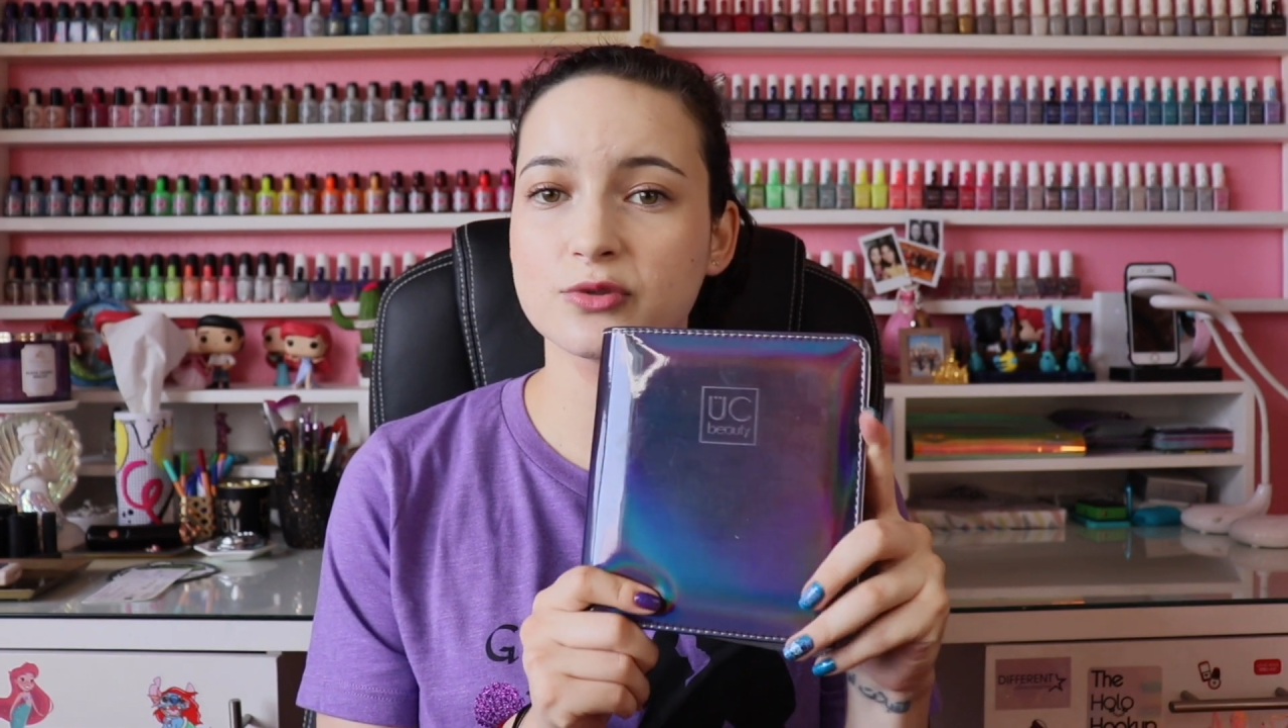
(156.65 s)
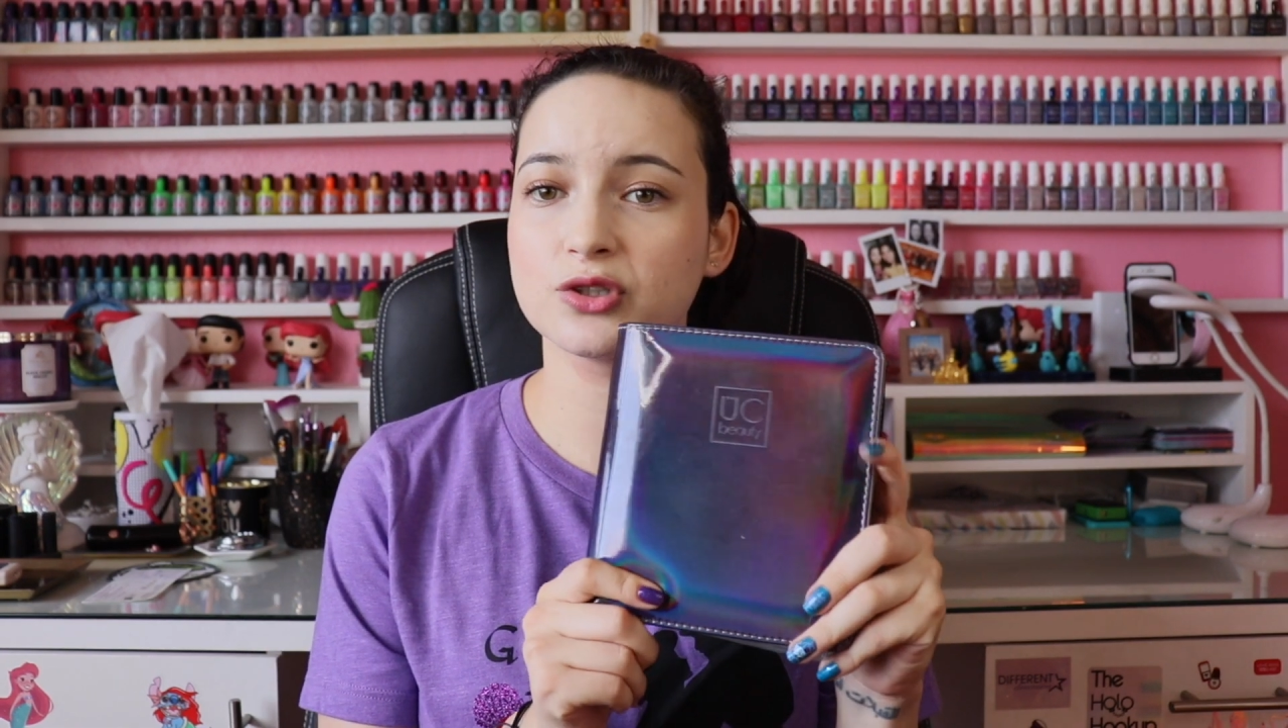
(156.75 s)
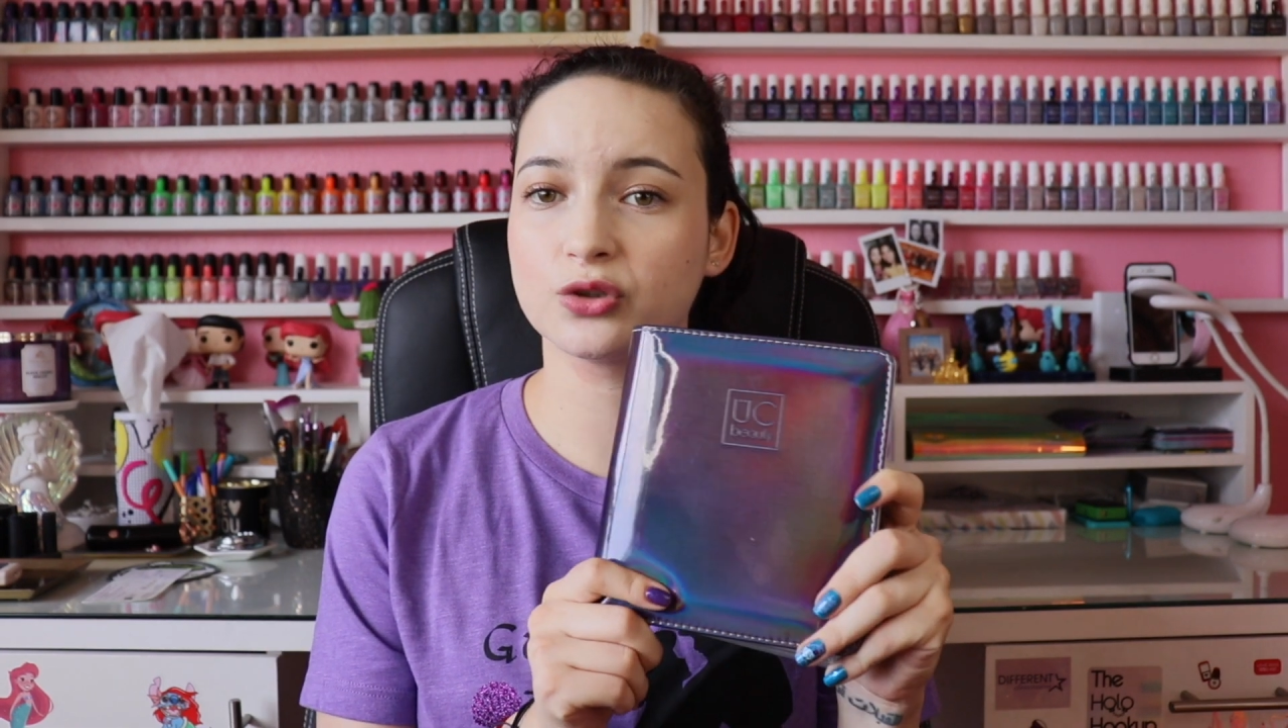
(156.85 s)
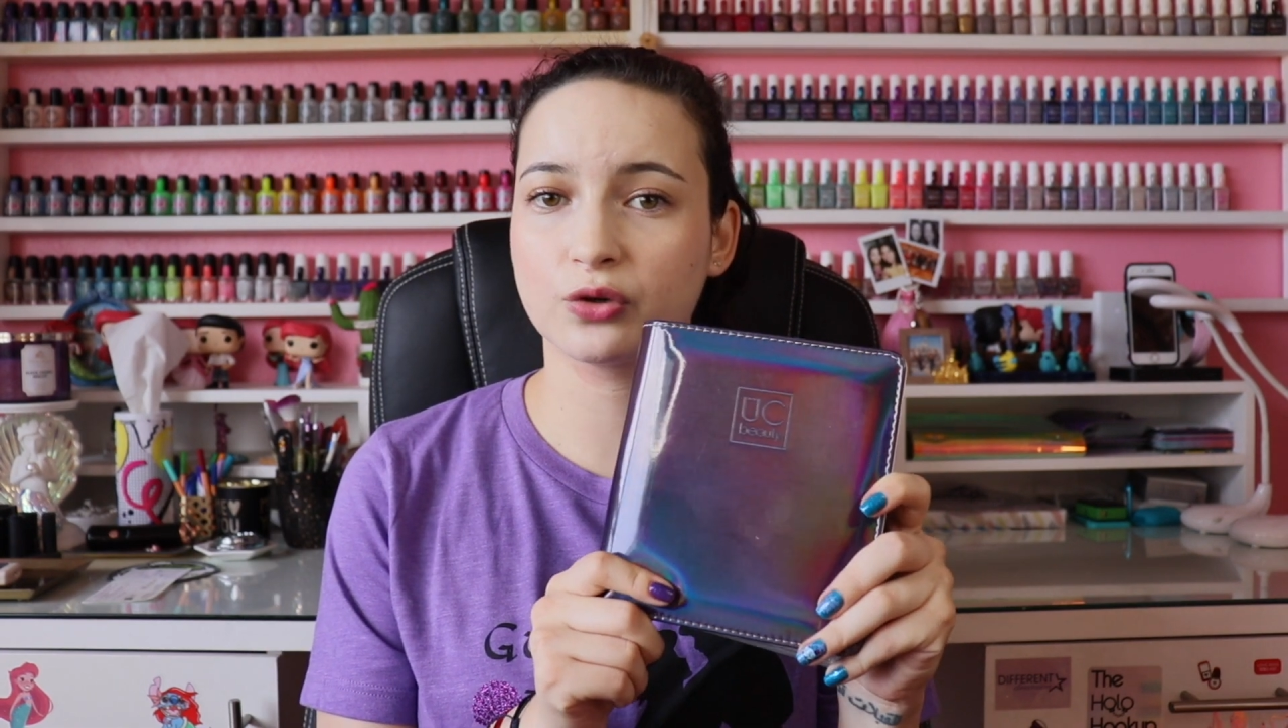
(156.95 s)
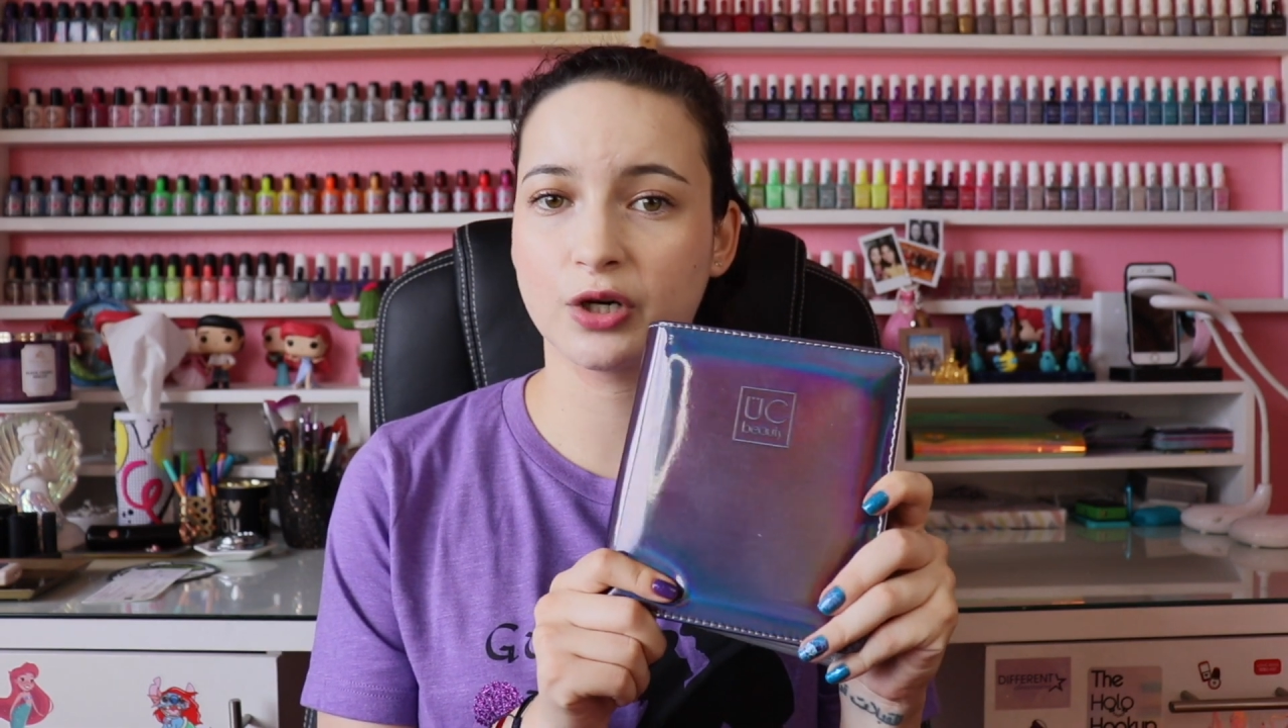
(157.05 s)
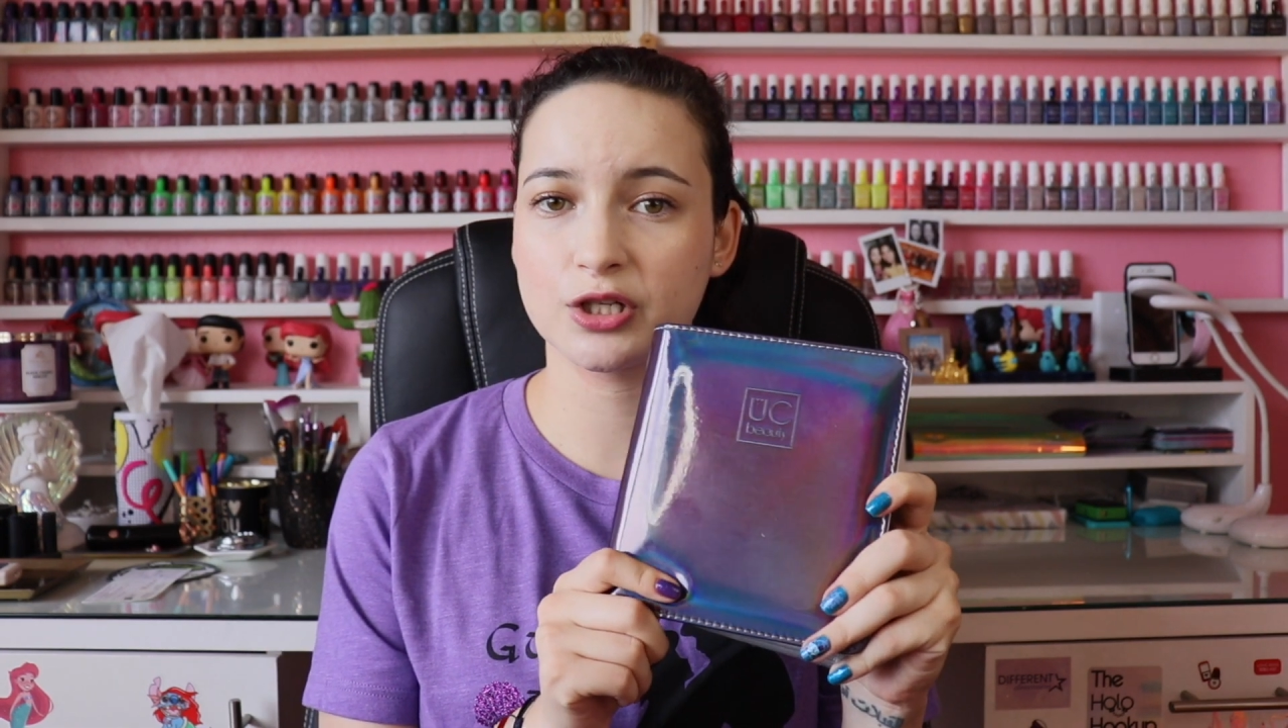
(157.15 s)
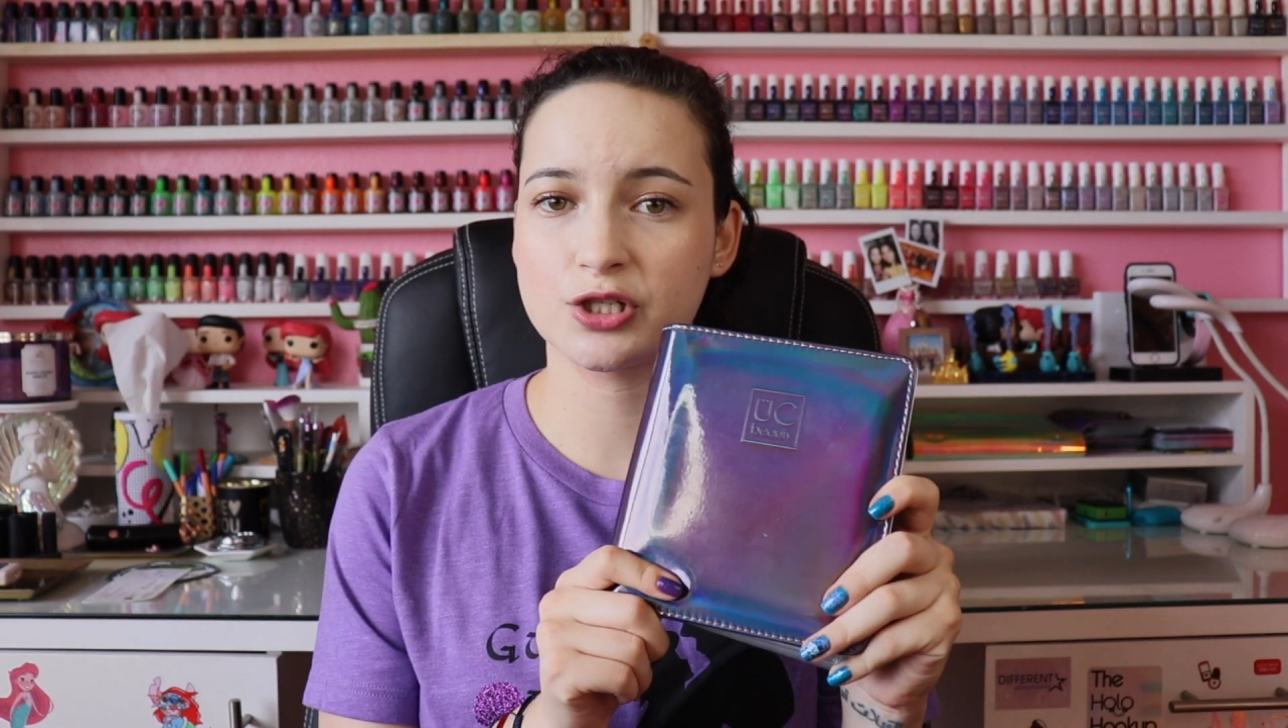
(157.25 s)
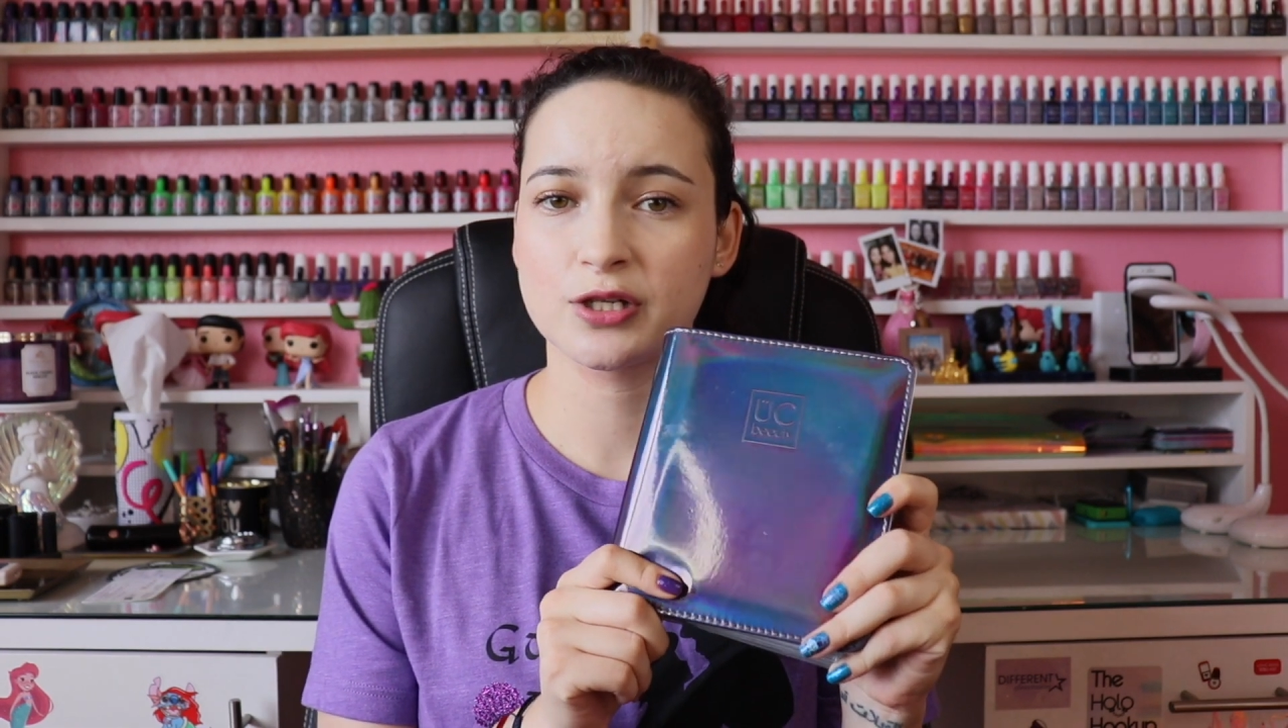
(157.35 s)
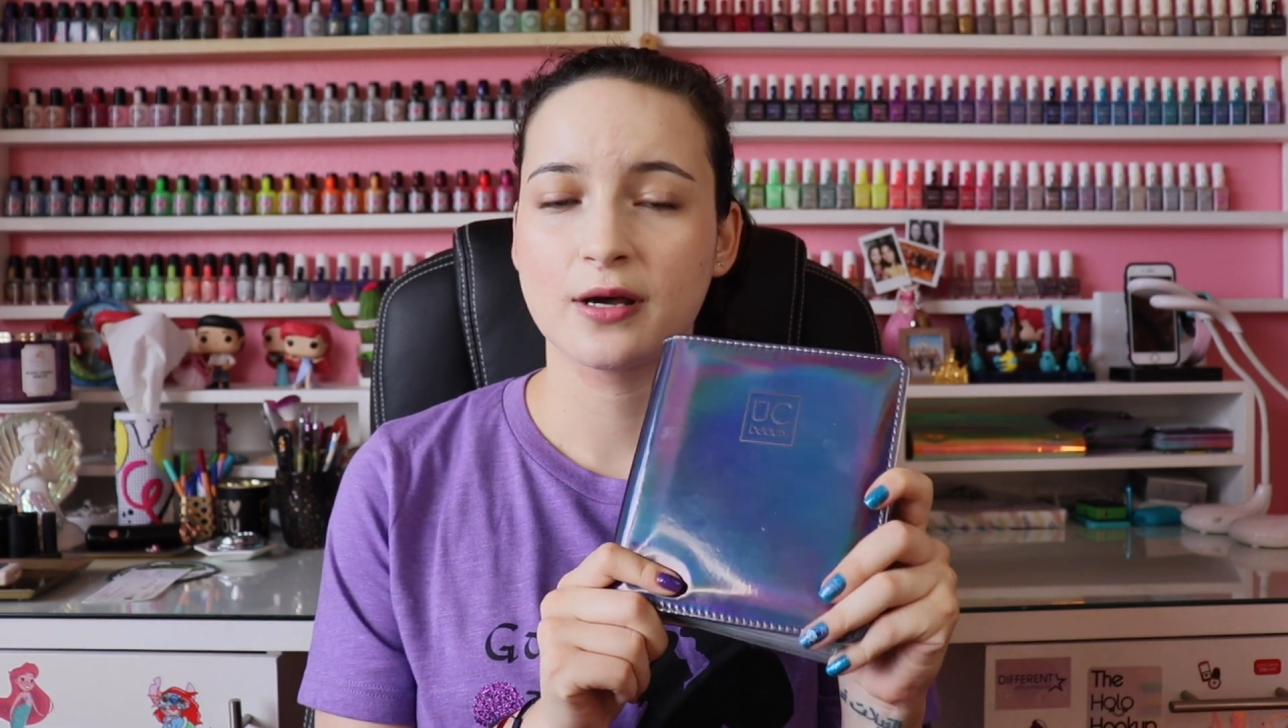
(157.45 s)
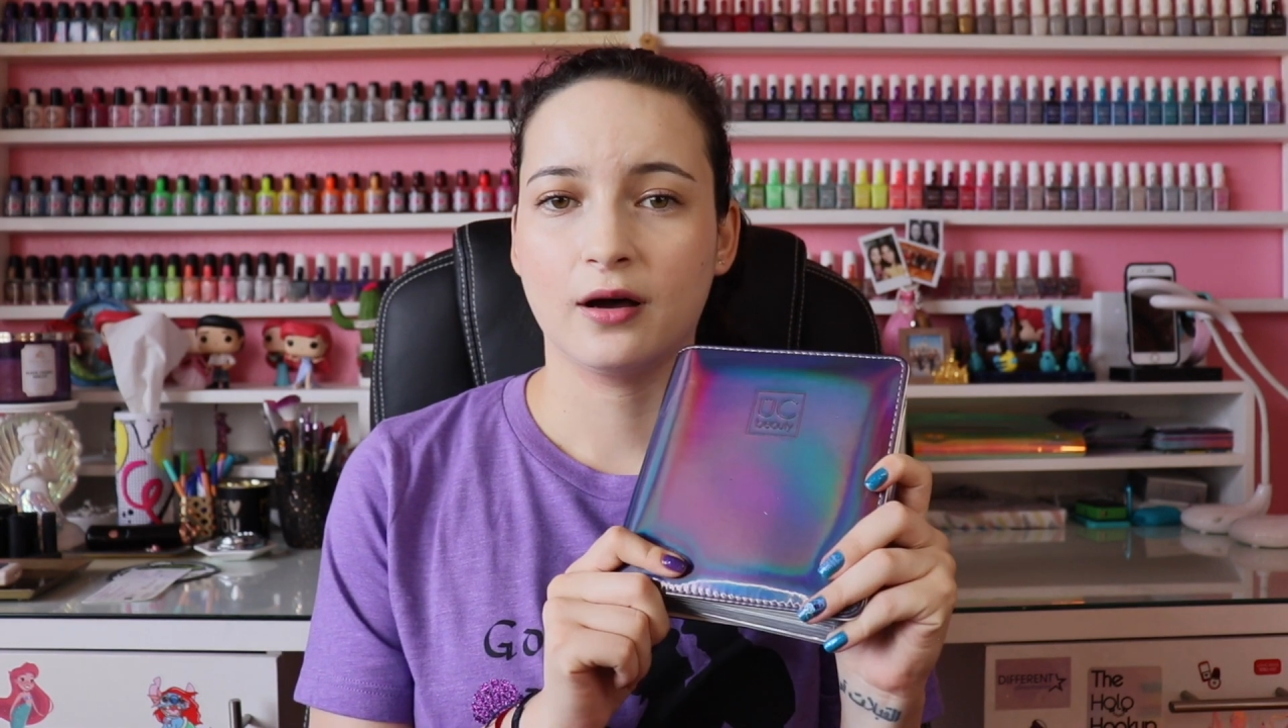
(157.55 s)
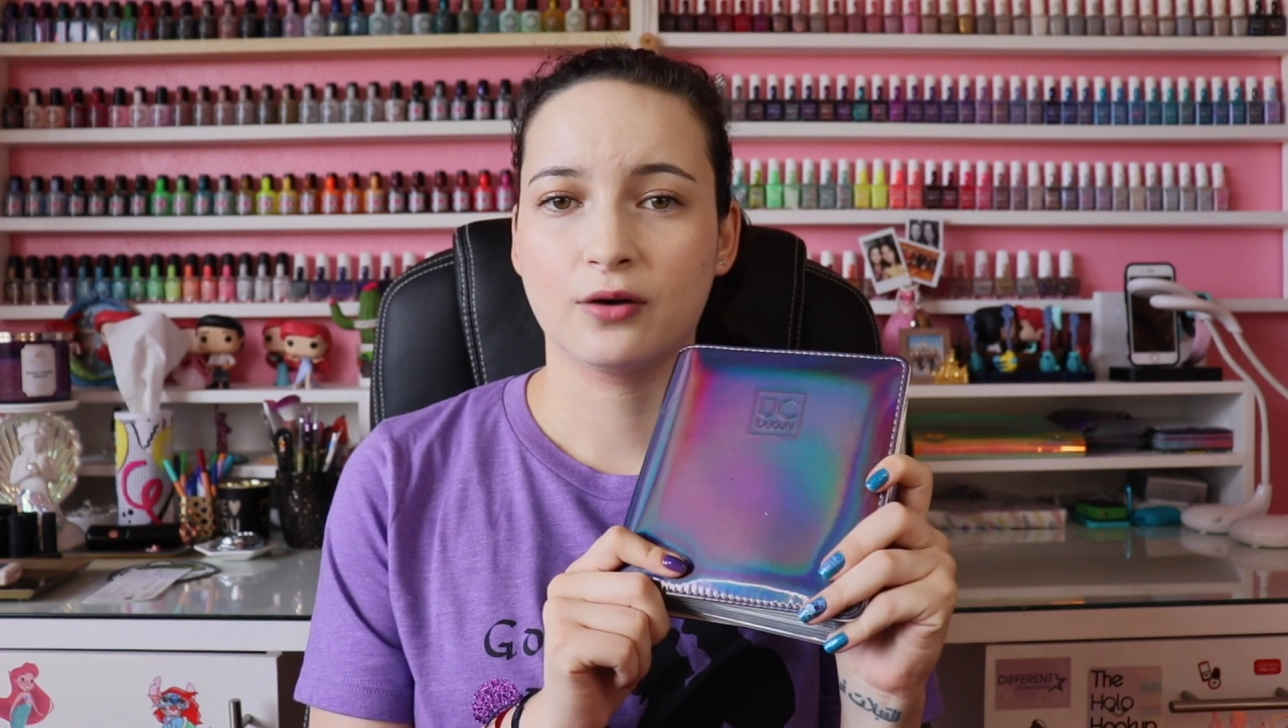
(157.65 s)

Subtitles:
storage